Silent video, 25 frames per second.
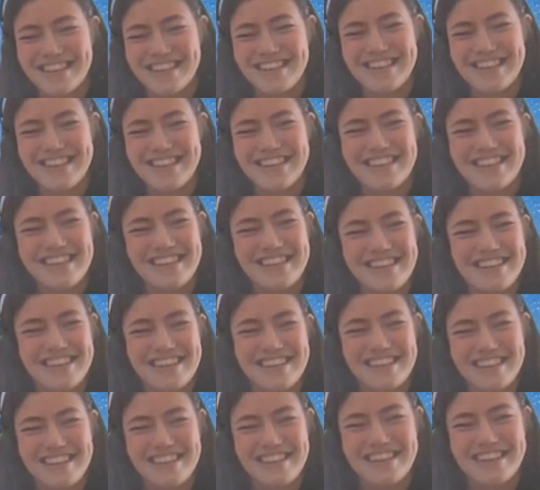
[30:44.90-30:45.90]

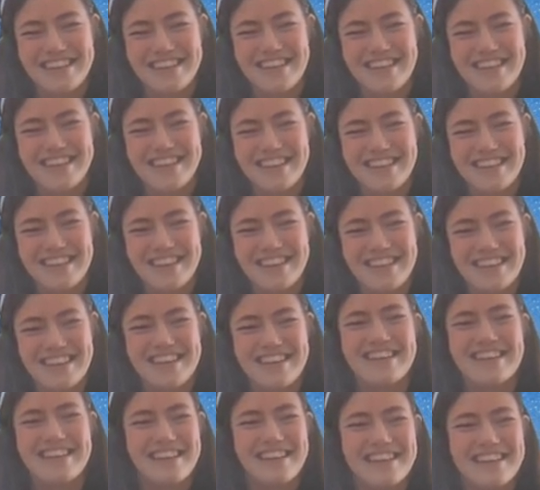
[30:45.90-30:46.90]

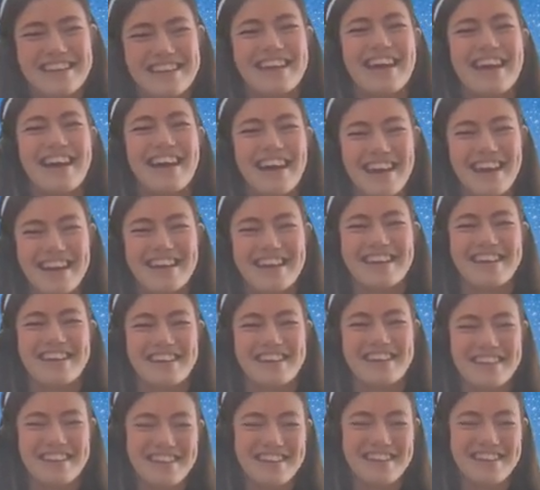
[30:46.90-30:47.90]

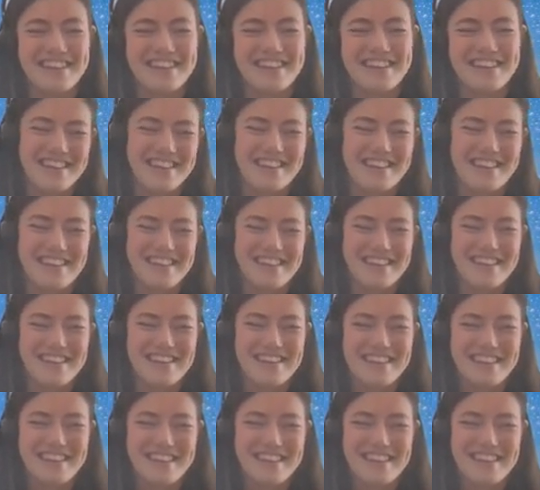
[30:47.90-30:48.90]

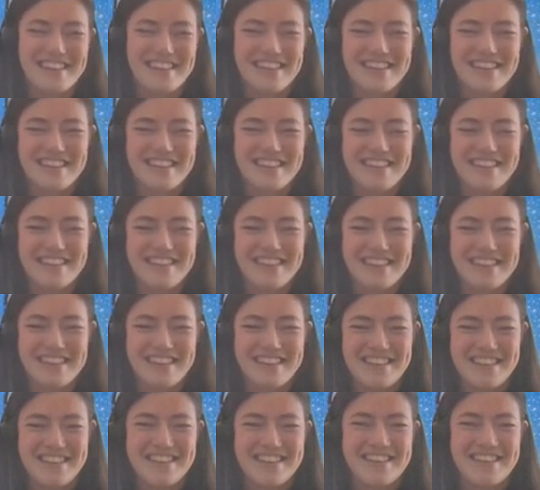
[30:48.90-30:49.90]

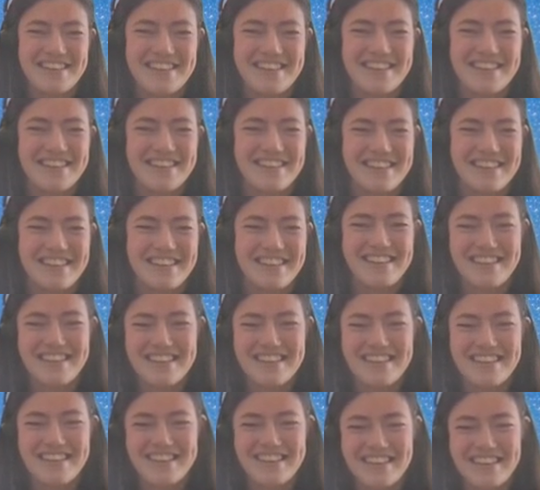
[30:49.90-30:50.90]

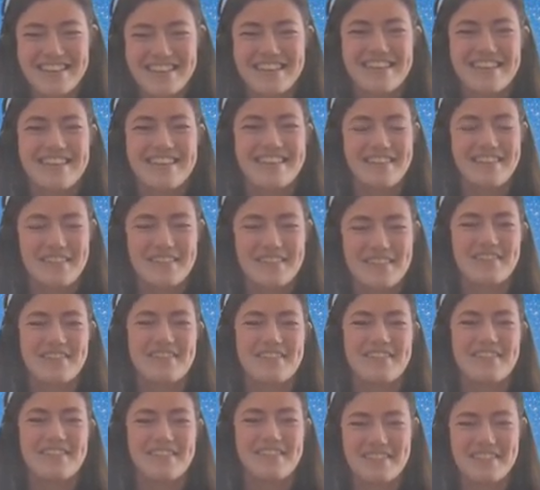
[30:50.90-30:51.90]

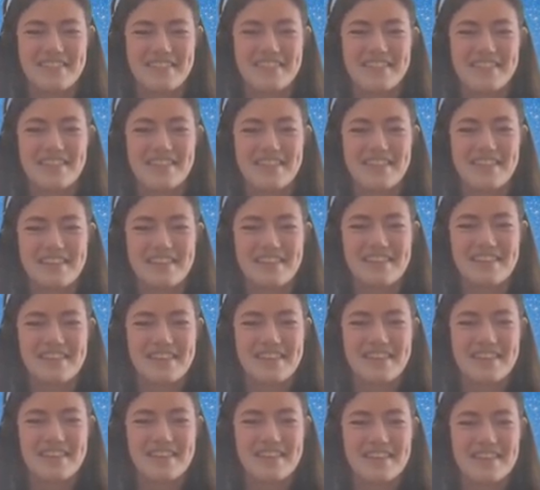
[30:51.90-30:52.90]
The person shown says nothing.